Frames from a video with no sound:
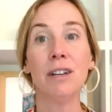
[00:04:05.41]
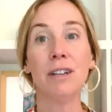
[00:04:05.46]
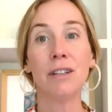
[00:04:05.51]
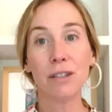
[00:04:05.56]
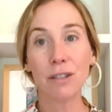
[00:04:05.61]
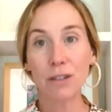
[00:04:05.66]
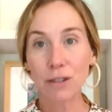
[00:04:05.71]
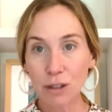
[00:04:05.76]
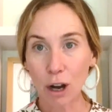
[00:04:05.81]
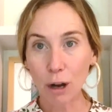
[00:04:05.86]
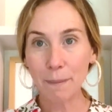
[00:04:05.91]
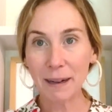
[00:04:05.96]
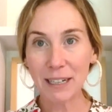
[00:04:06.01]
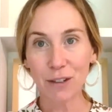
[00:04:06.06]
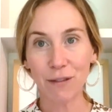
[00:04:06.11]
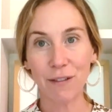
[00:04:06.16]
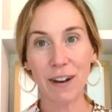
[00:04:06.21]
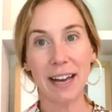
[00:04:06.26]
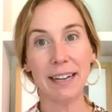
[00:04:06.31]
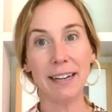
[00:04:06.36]
so
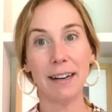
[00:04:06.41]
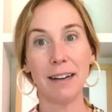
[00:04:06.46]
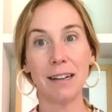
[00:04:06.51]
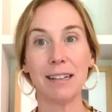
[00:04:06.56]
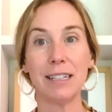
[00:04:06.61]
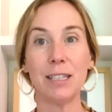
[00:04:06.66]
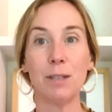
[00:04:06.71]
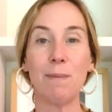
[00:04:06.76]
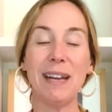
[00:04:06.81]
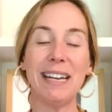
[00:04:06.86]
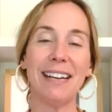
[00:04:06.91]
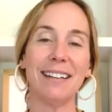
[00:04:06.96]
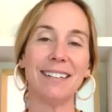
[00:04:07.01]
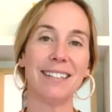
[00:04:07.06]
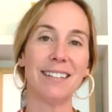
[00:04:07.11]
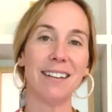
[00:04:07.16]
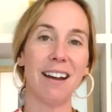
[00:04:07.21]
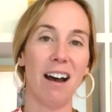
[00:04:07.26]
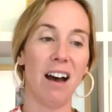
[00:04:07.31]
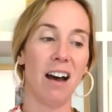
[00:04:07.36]
much fun and I spent a
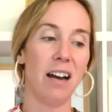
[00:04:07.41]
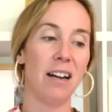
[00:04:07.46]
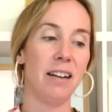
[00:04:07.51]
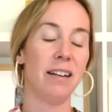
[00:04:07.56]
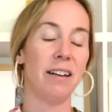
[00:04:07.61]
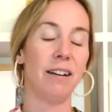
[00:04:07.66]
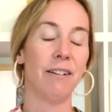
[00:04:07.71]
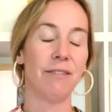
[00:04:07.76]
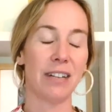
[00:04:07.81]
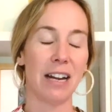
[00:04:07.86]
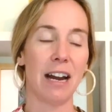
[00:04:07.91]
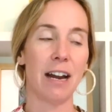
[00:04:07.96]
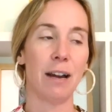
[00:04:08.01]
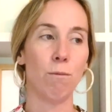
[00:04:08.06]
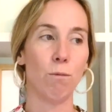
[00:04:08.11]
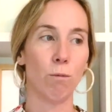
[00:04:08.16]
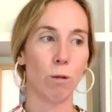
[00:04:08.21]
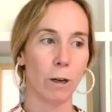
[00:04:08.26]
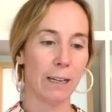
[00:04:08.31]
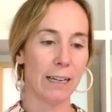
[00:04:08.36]
ton of
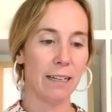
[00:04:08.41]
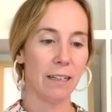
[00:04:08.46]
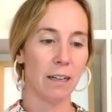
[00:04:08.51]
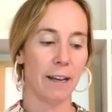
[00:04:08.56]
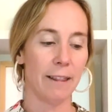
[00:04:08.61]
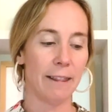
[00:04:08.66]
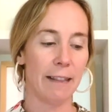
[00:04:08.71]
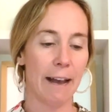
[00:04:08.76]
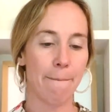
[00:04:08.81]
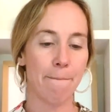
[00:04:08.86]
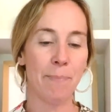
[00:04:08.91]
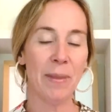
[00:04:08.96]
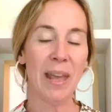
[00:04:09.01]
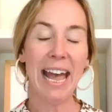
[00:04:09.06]
time working on them